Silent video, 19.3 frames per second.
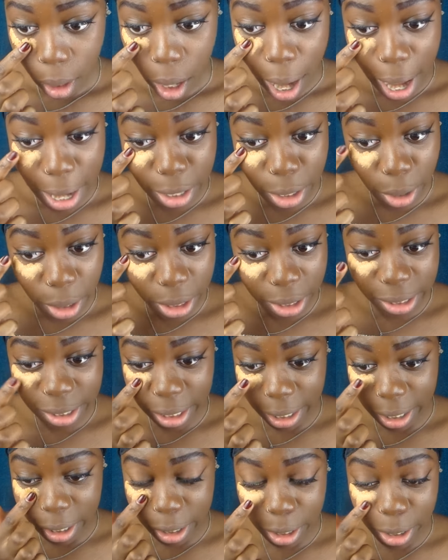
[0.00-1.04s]
I know it looks
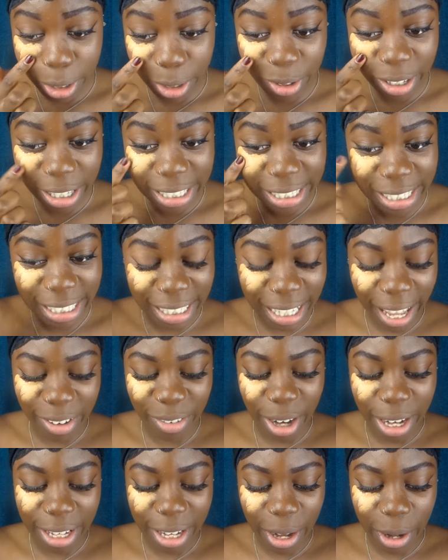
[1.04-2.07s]
like crazy light
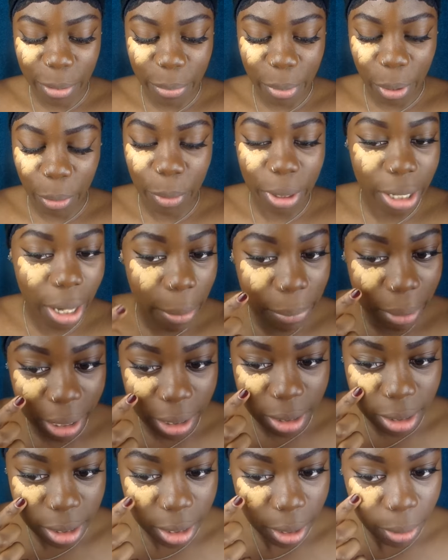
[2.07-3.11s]
right now, but when I
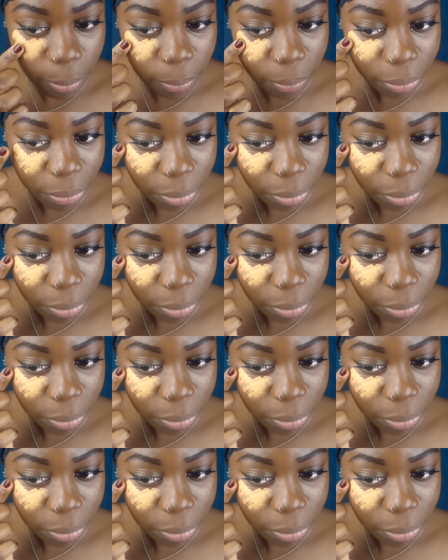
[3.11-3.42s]
blend it,